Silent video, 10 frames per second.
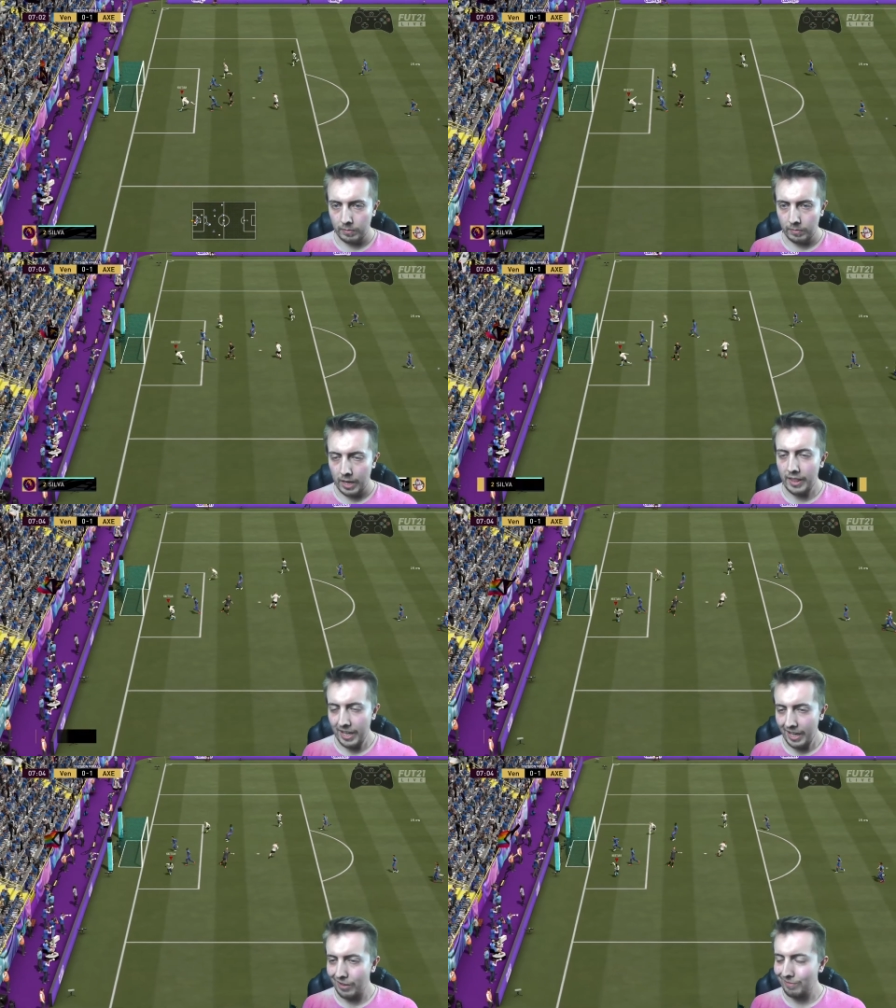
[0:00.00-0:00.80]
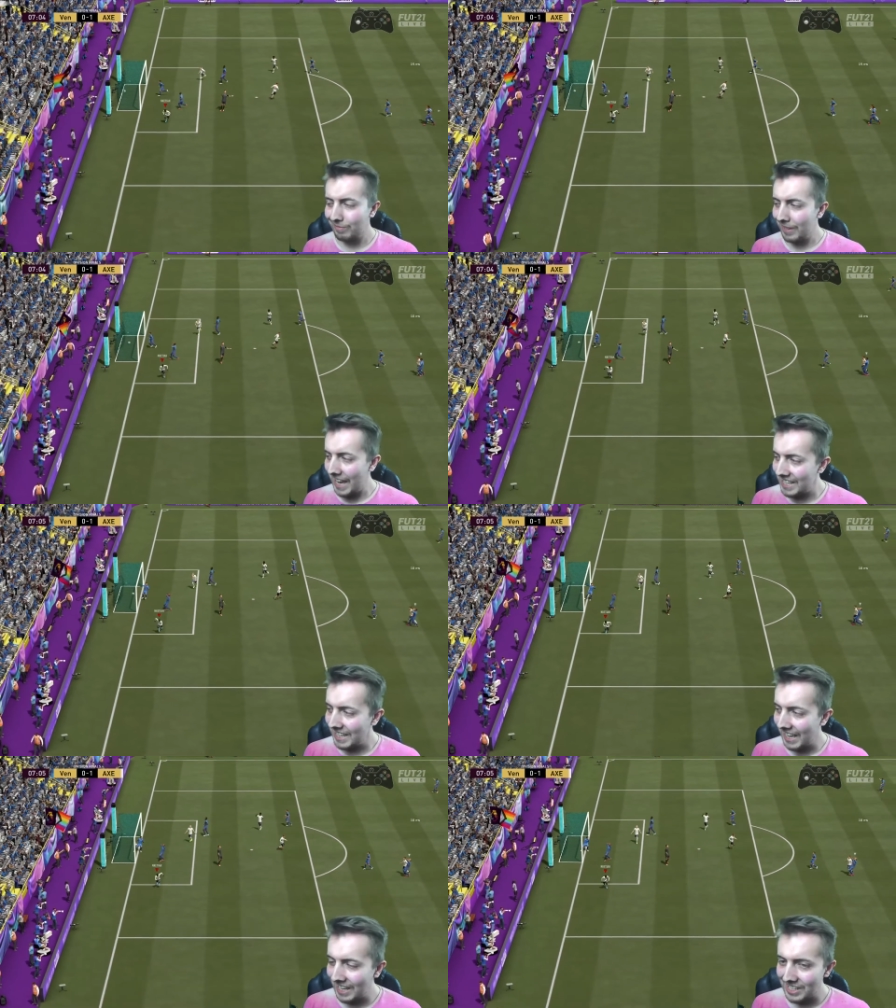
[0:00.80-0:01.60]
And there you go. Eddie
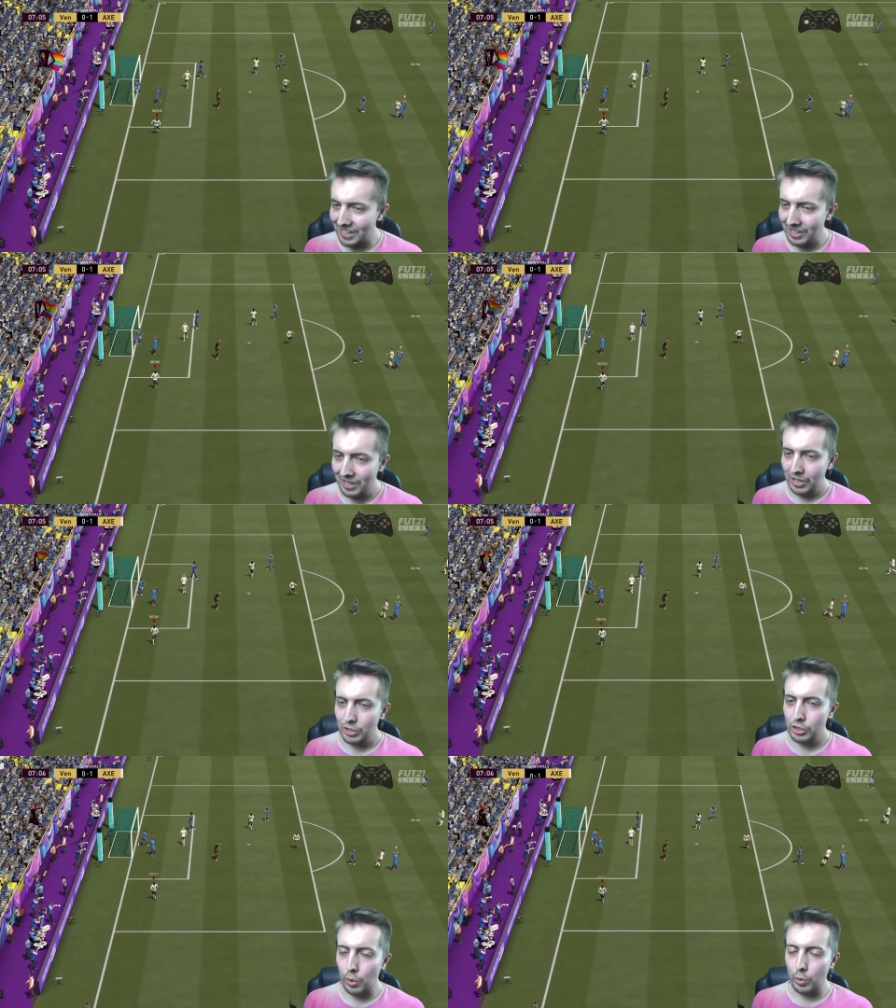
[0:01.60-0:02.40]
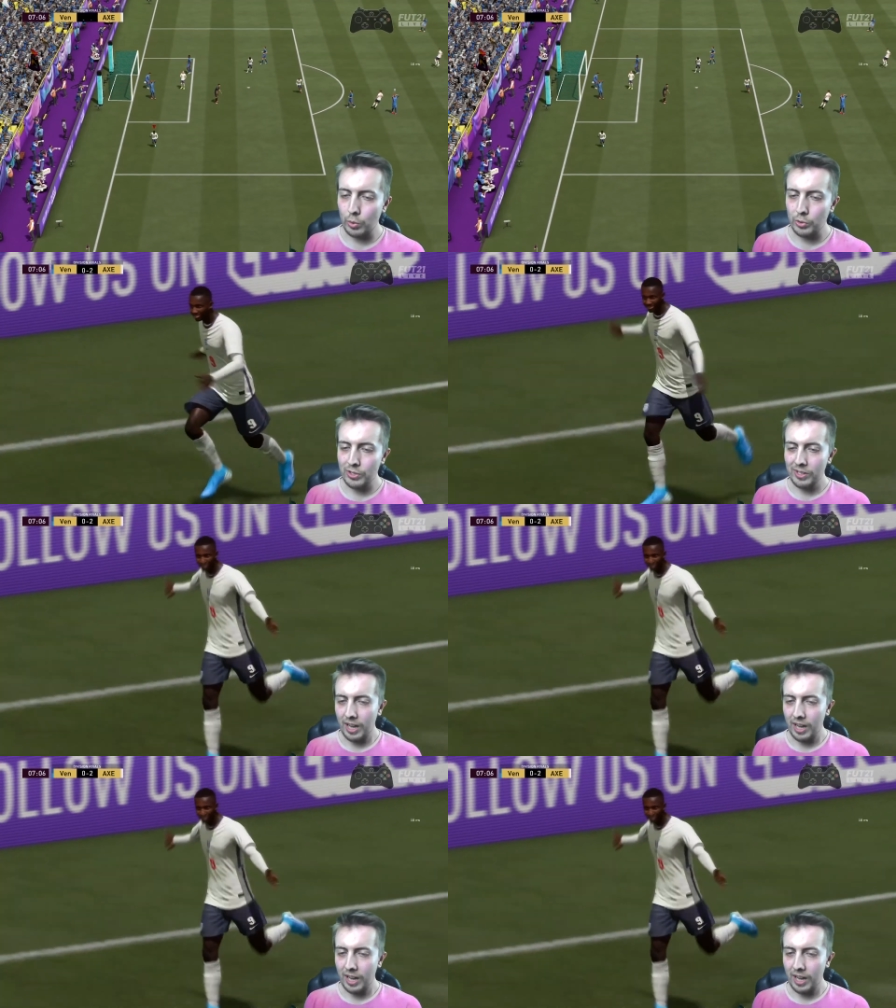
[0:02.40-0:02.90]
Nketiah scores.